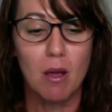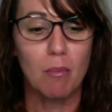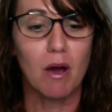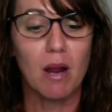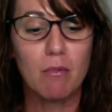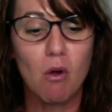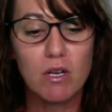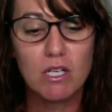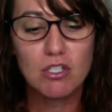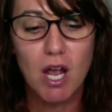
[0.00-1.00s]
But I'm
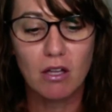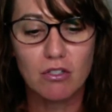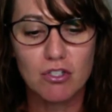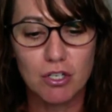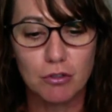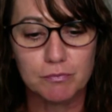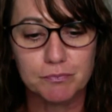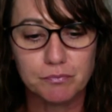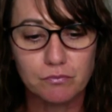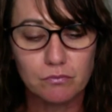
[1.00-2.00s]
going to challenge you,
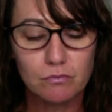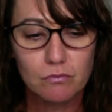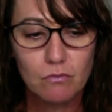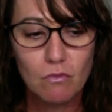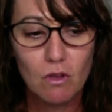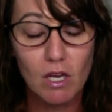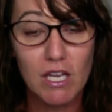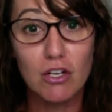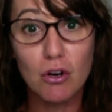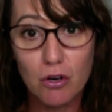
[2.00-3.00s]

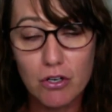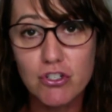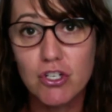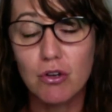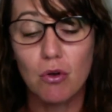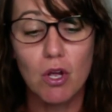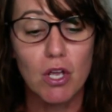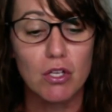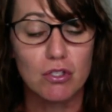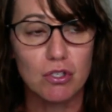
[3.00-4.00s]
encourage you
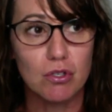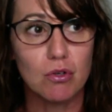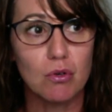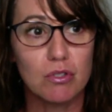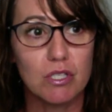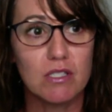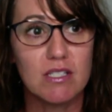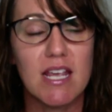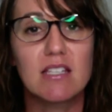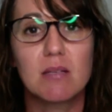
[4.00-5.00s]
to
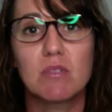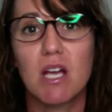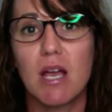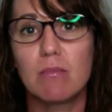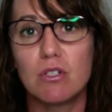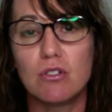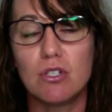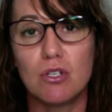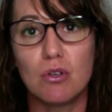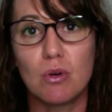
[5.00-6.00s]
take some time to
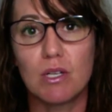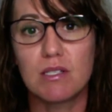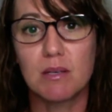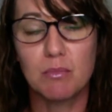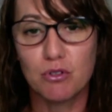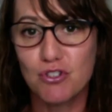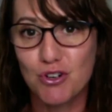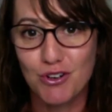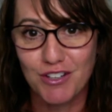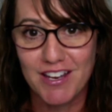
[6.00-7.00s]
do a simple
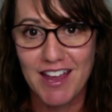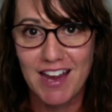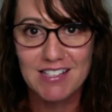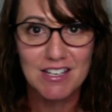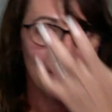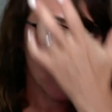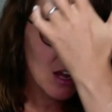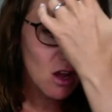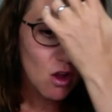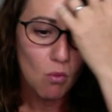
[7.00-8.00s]
journaling
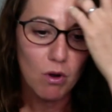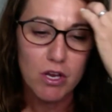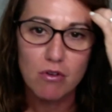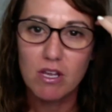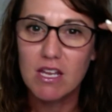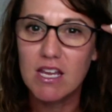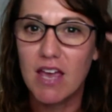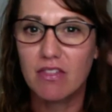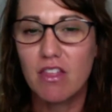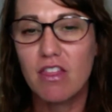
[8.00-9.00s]
activity where you can
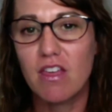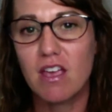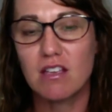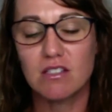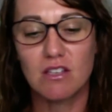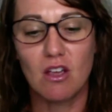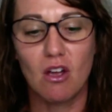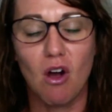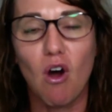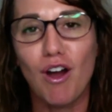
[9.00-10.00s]
get the things
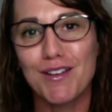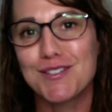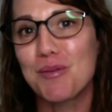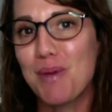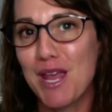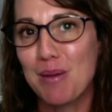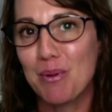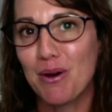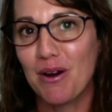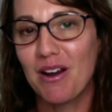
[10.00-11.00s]
onto
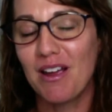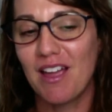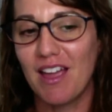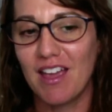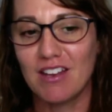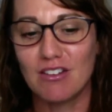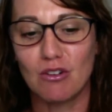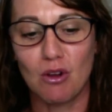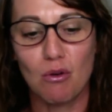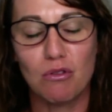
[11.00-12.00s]
paper
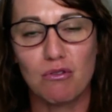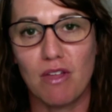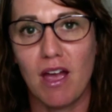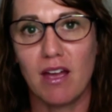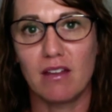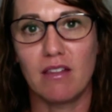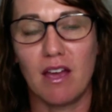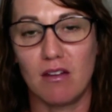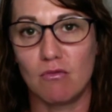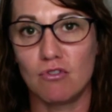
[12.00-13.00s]
and go through that
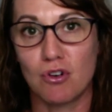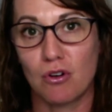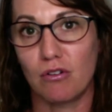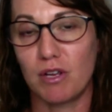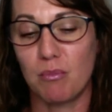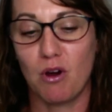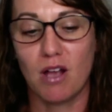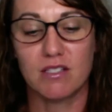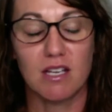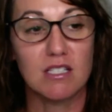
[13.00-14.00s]
journaling
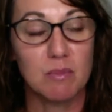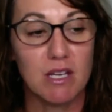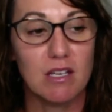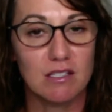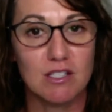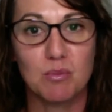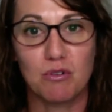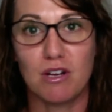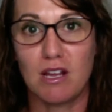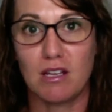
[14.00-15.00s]
process, because it's
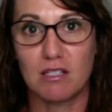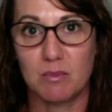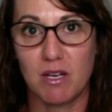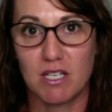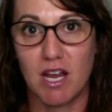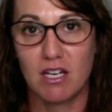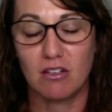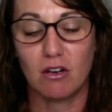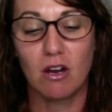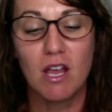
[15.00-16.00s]
pretty
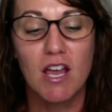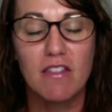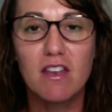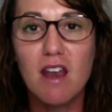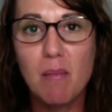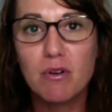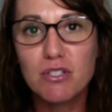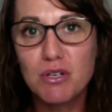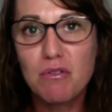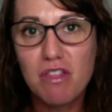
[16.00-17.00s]
spectacular. The number
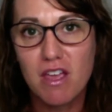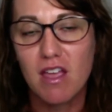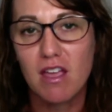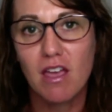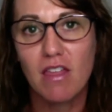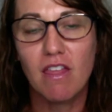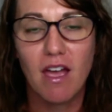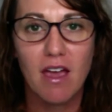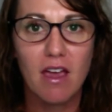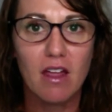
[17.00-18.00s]
two thing
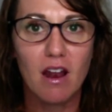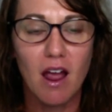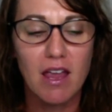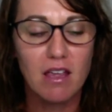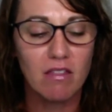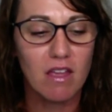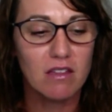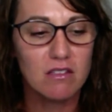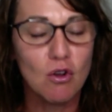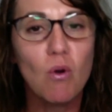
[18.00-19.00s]

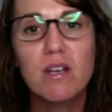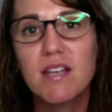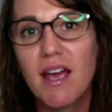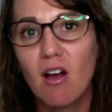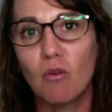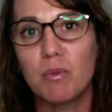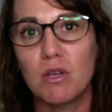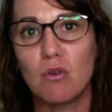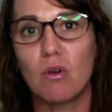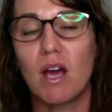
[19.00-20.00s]
that's going to help
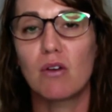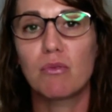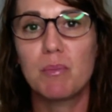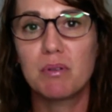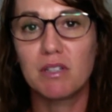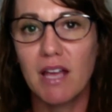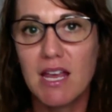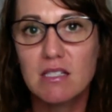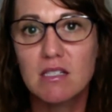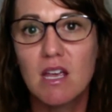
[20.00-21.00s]
you kind of
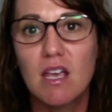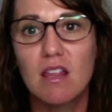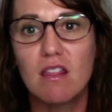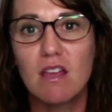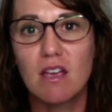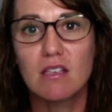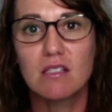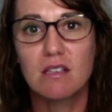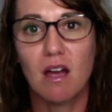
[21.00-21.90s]
replace this